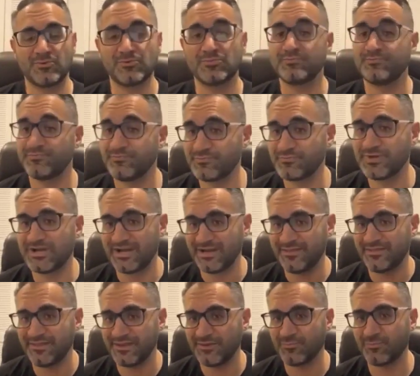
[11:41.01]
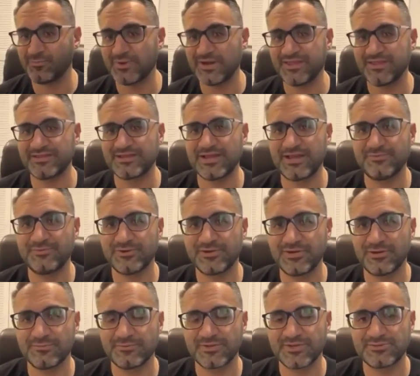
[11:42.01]
Well, I think by the time
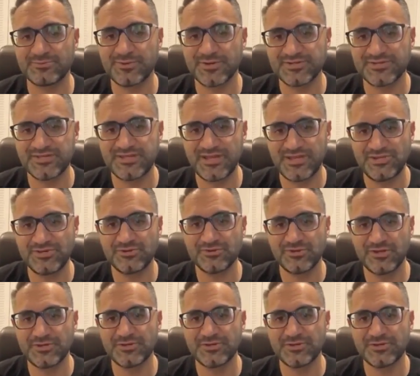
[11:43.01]
you're done with this presentation,